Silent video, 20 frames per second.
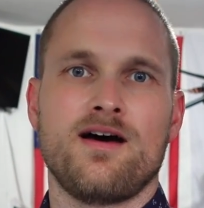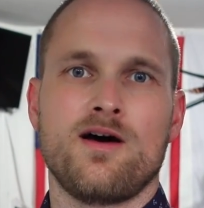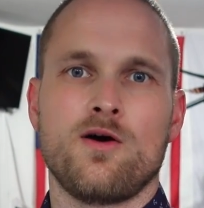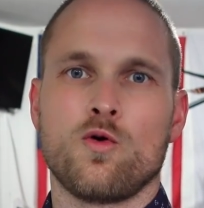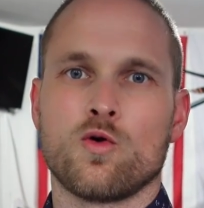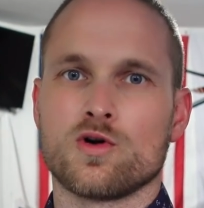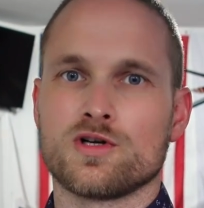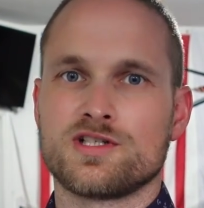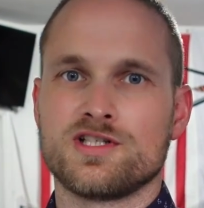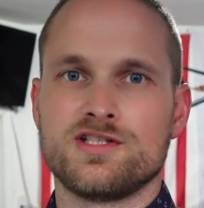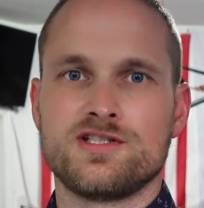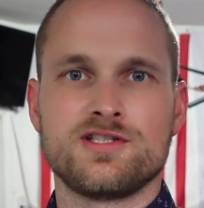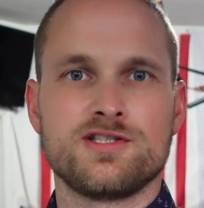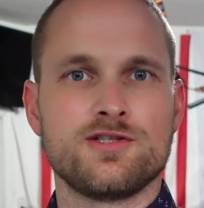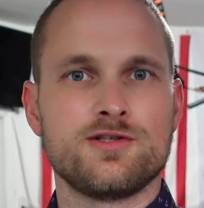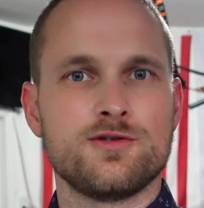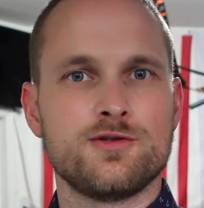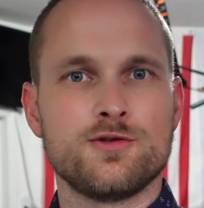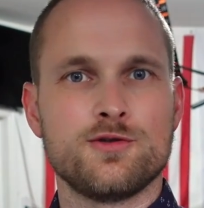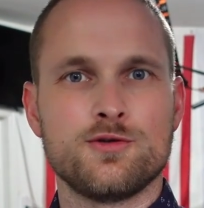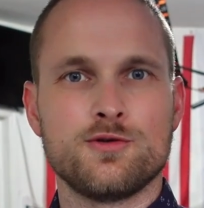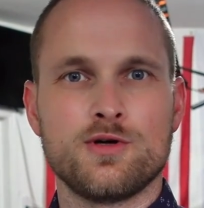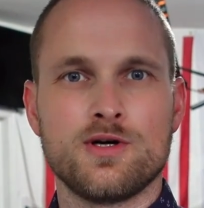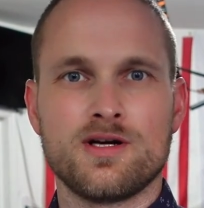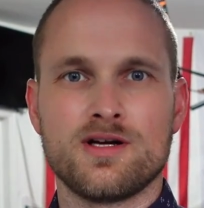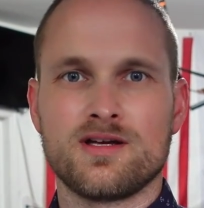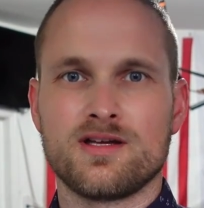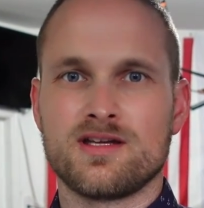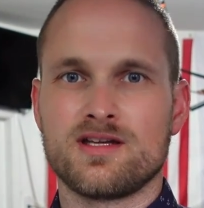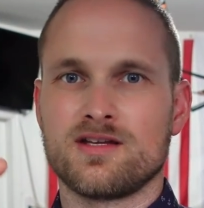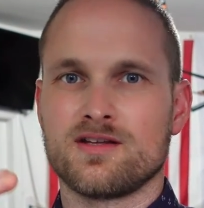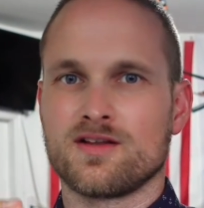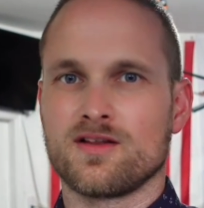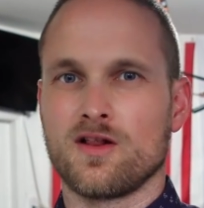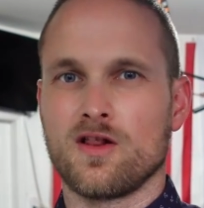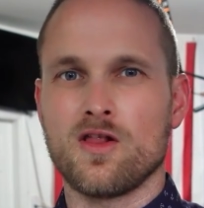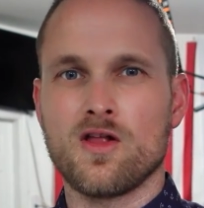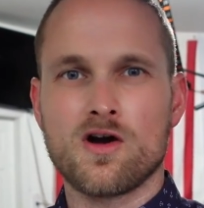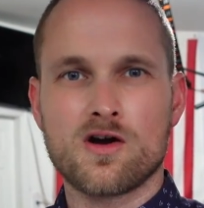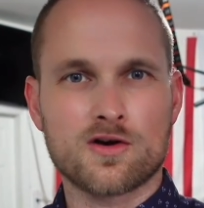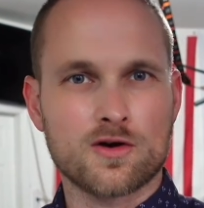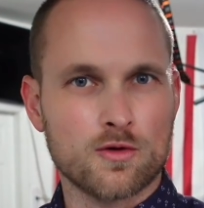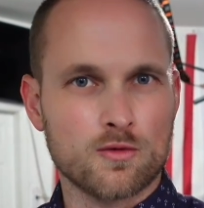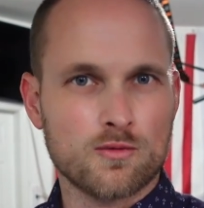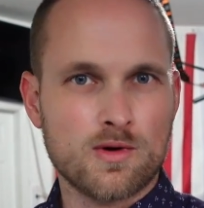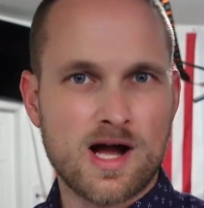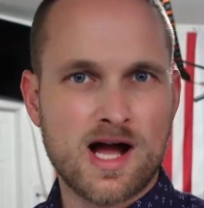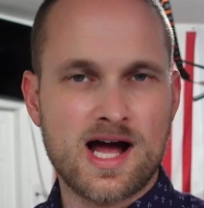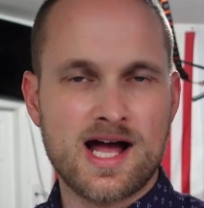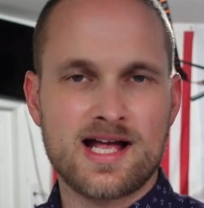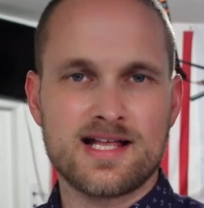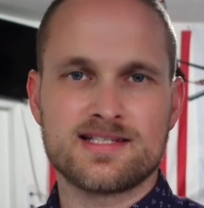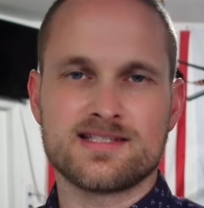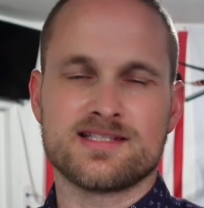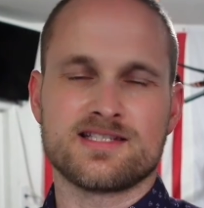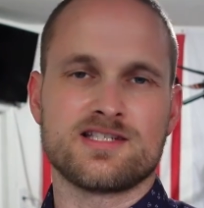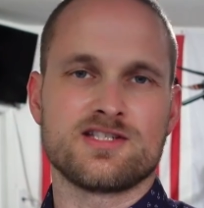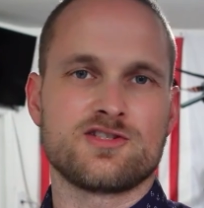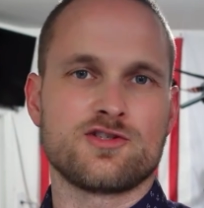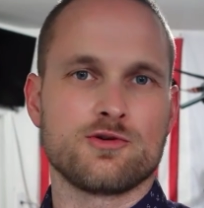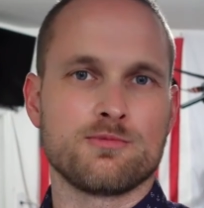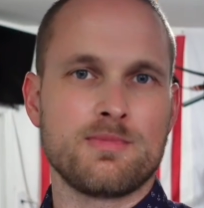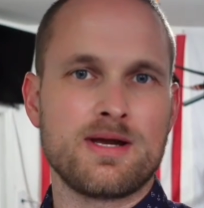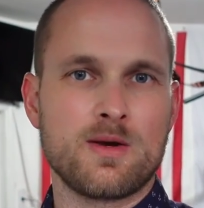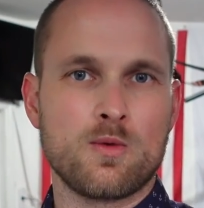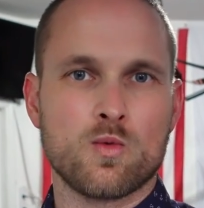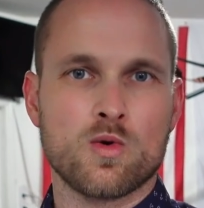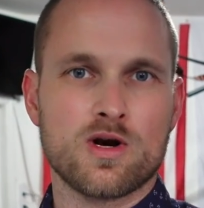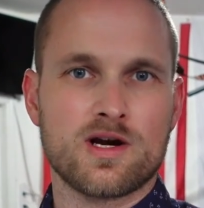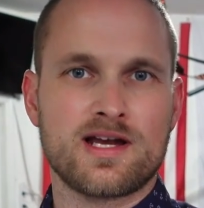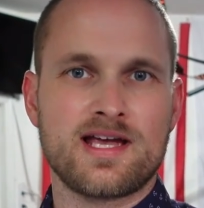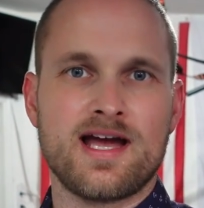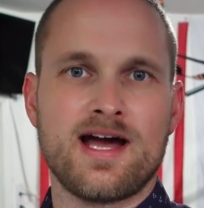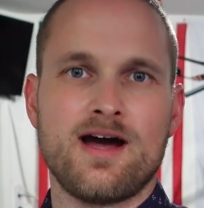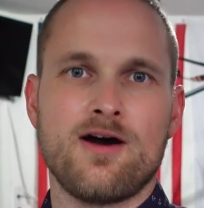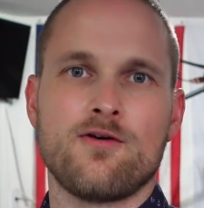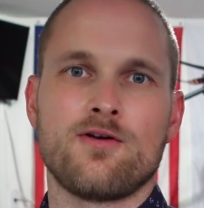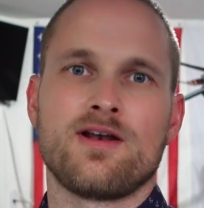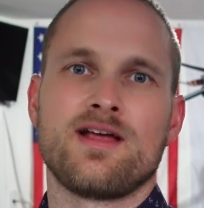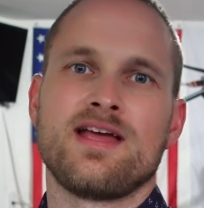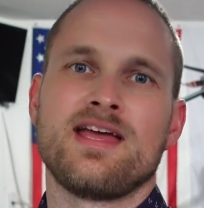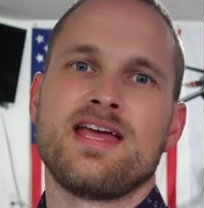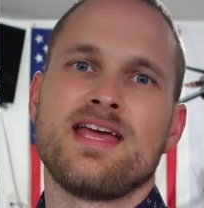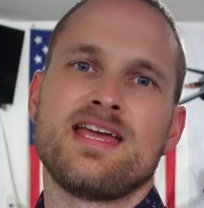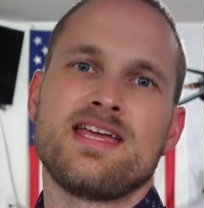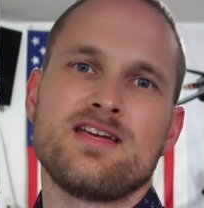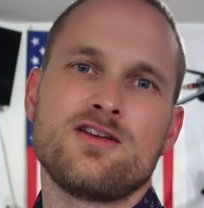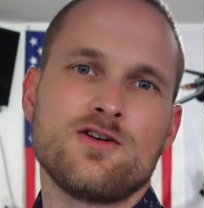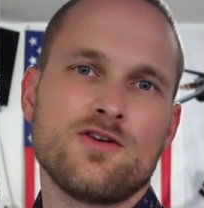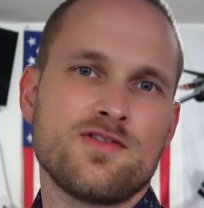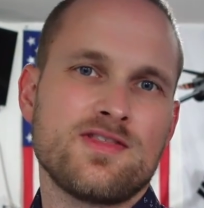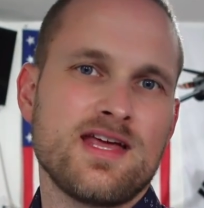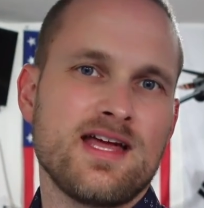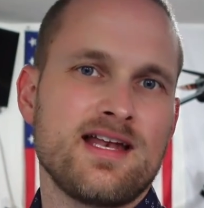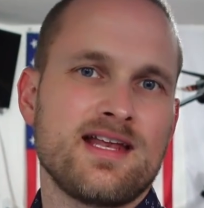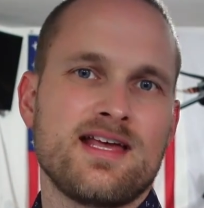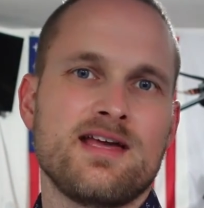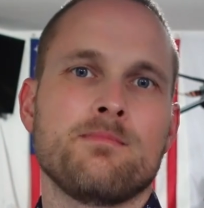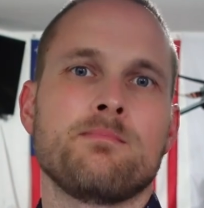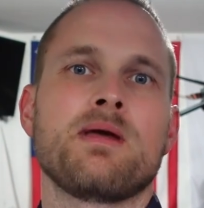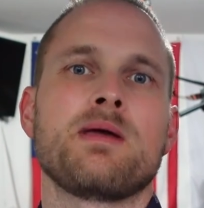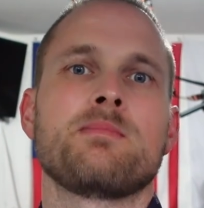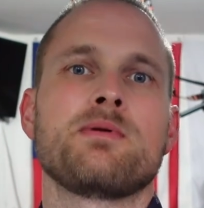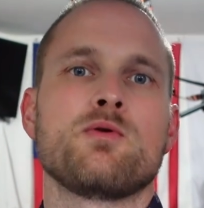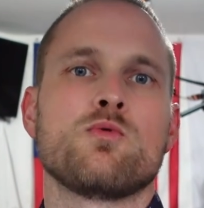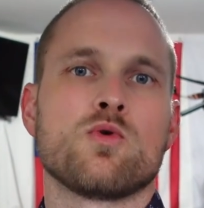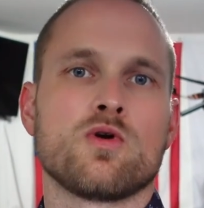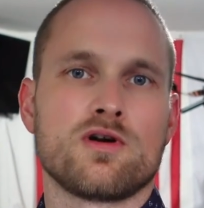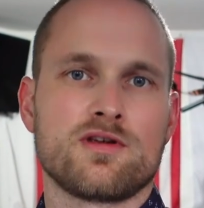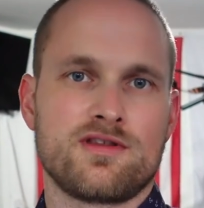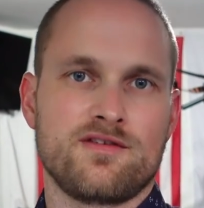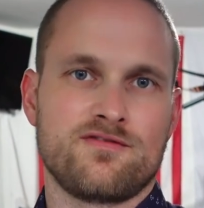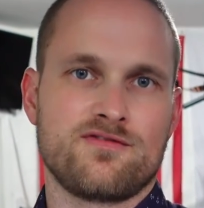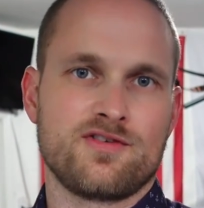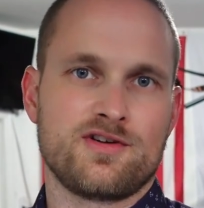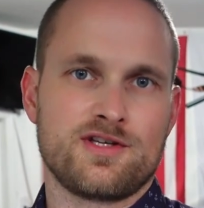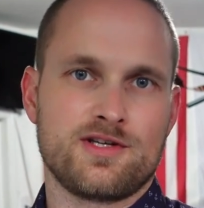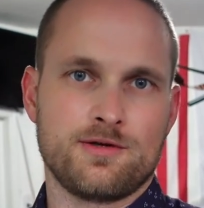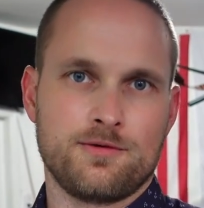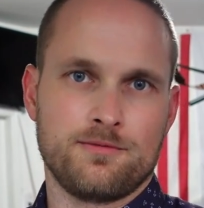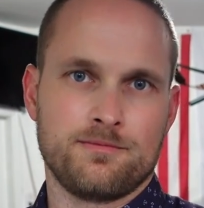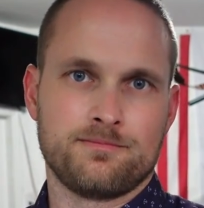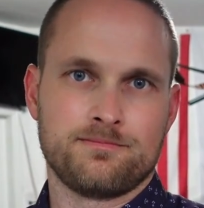or to do the longer rides, this is your main workout, then it may be worth it for you.